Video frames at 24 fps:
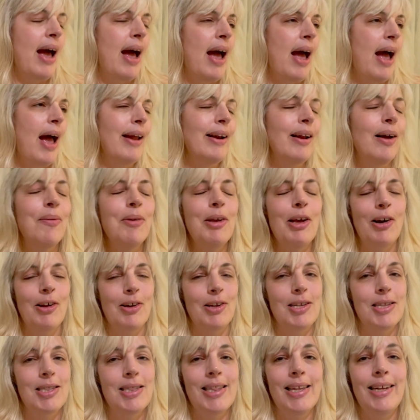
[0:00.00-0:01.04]
And I'll be
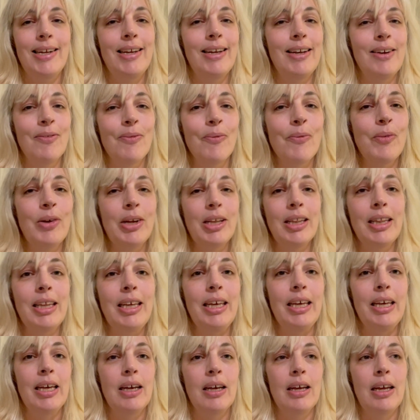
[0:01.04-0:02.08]
honest, they didn't
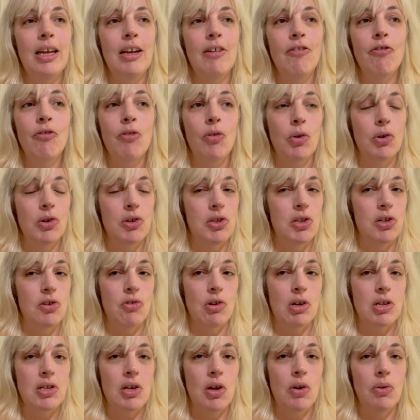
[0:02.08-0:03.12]
really enforce the
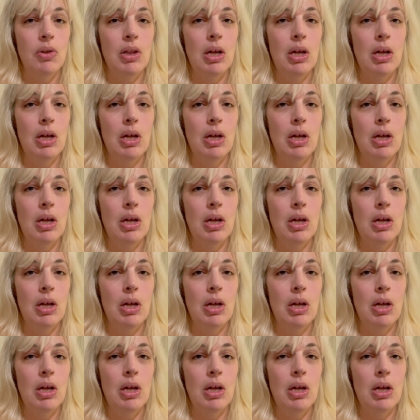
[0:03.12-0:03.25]
dress code.